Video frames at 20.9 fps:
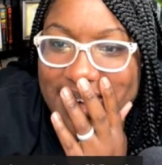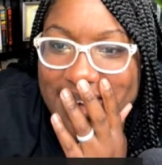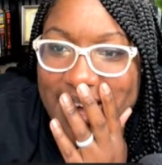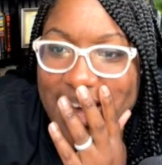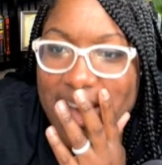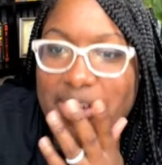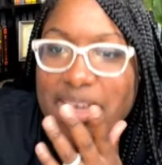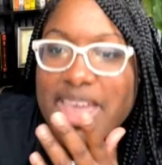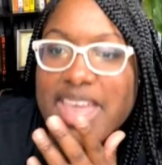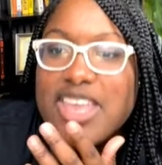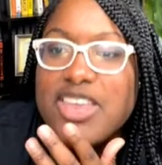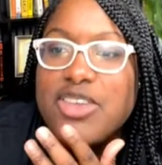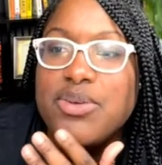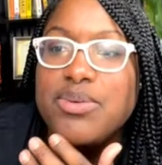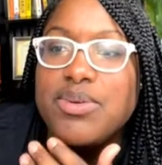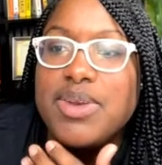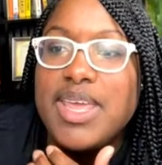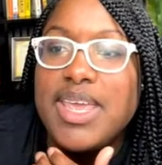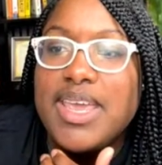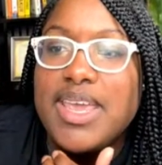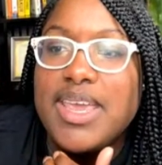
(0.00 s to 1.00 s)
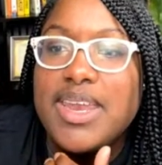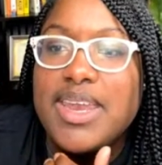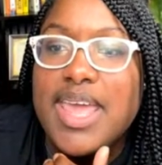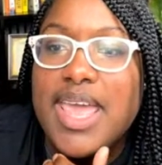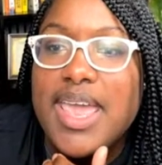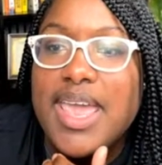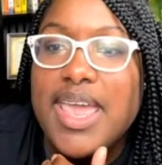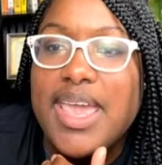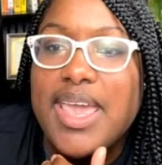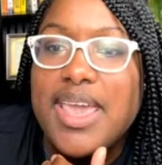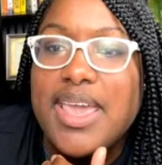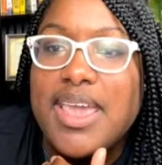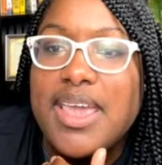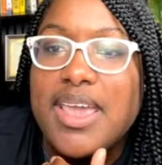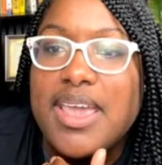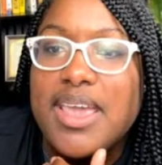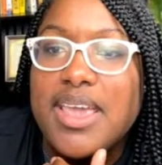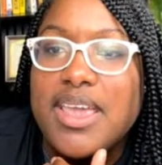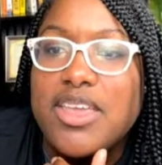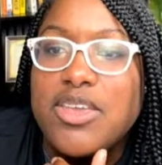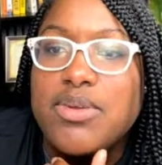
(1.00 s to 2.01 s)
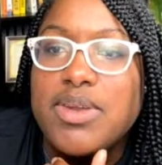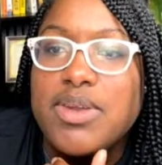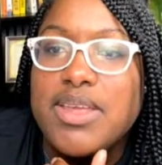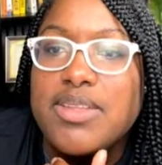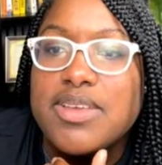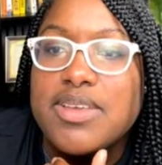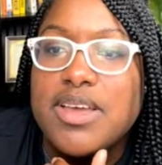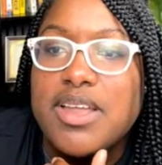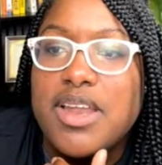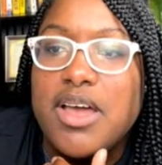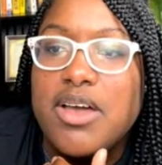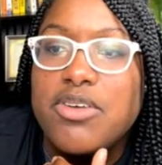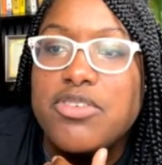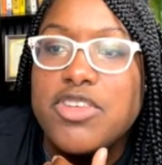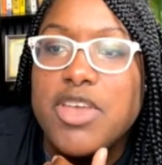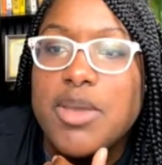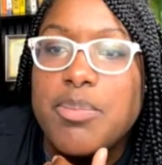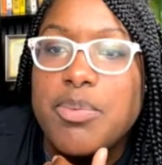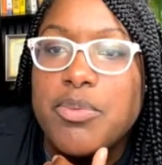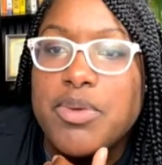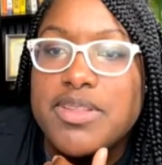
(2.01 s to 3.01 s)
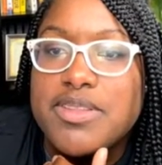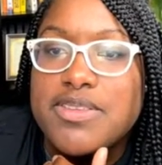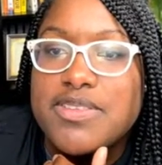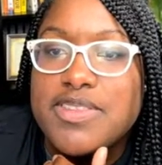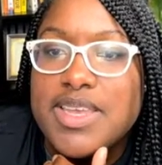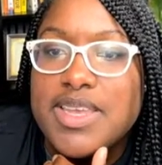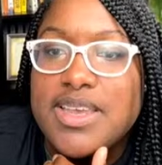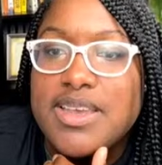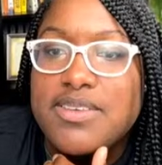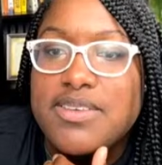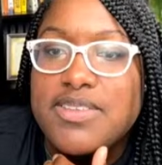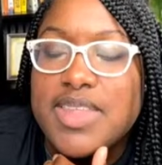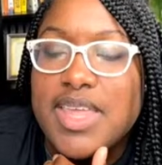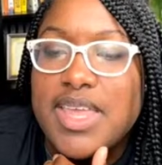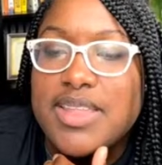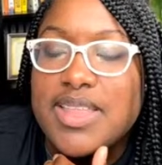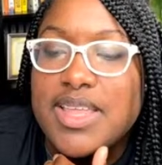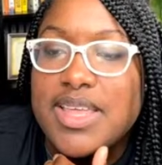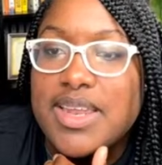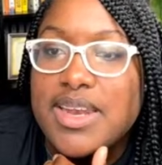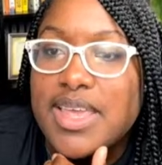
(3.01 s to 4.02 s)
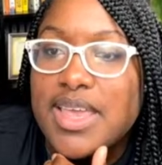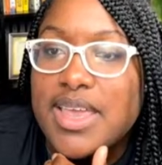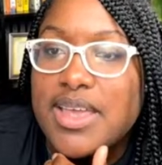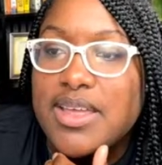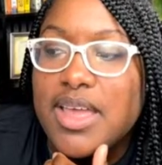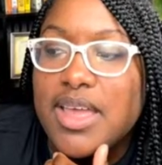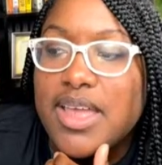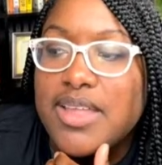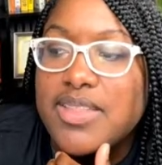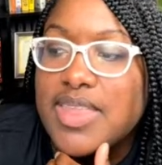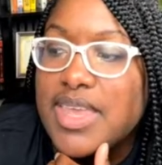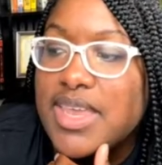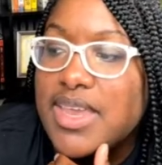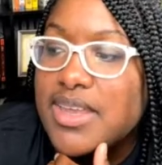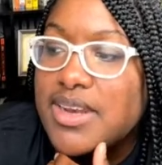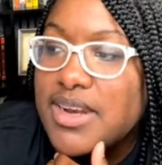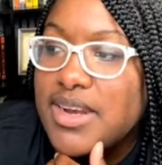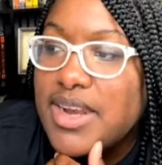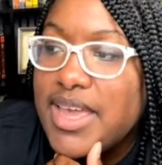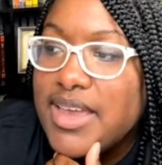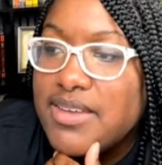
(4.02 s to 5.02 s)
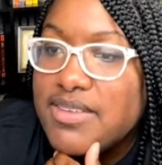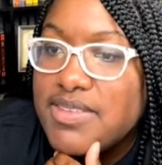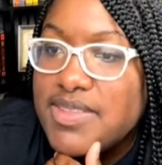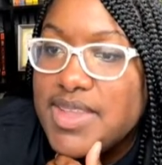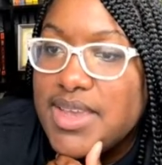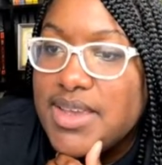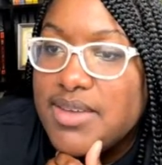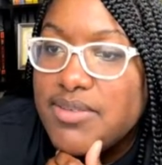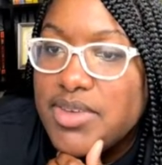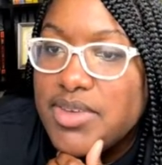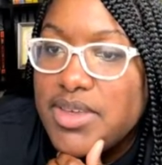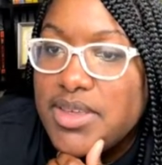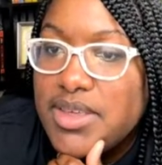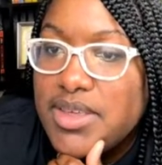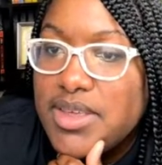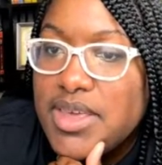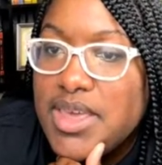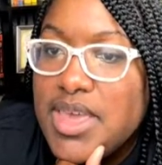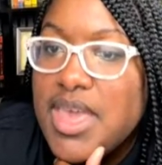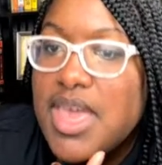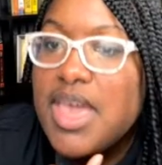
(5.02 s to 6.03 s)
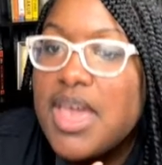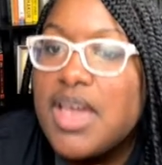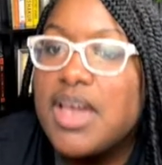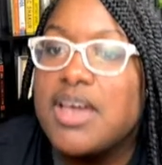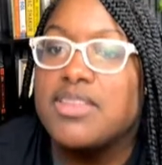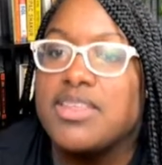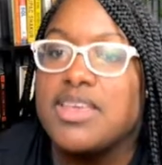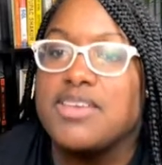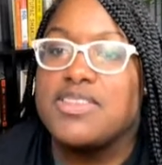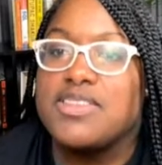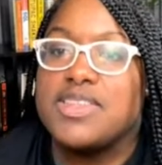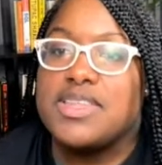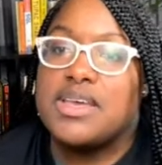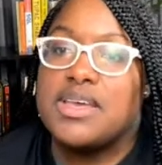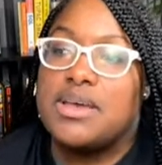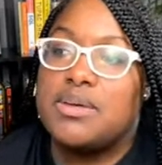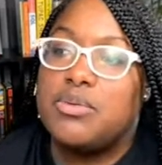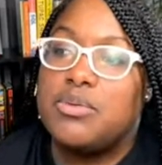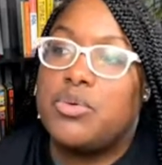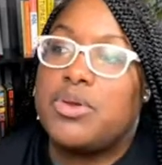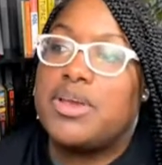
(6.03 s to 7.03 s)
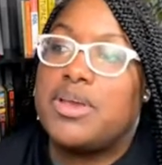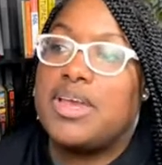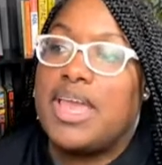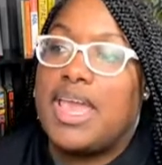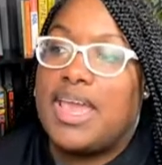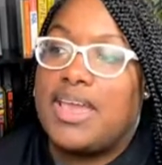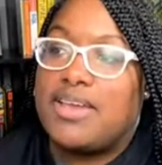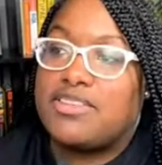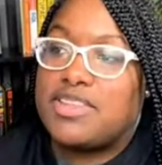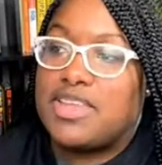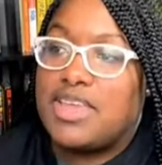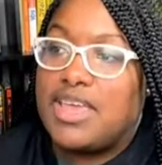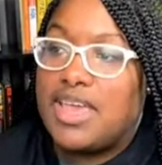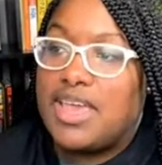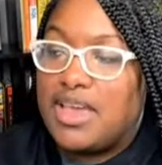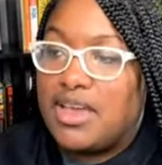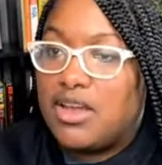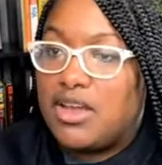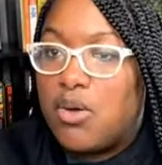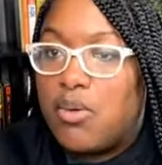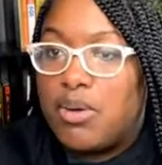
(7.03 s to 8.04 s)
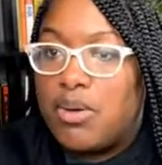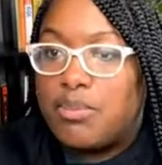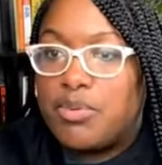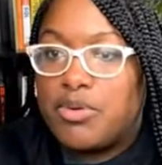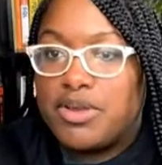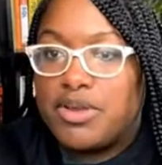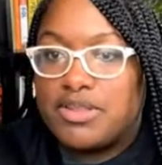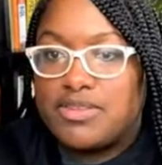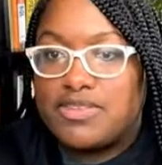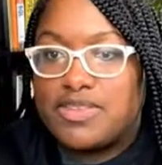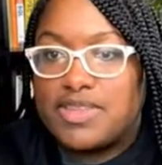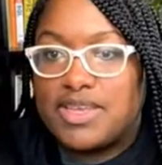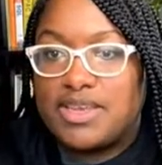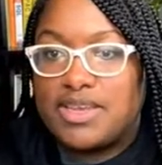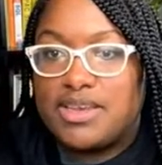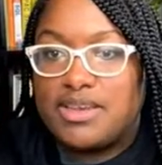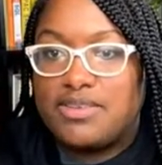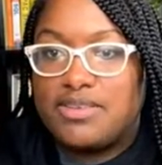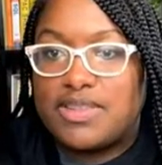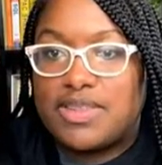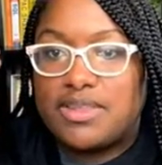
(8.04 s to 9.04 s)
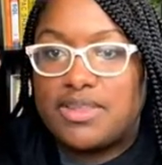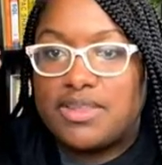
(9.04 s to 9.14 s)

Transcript: Okay, you need to close your parentheses at the end of line 7 because that subquery has to go in parentheses.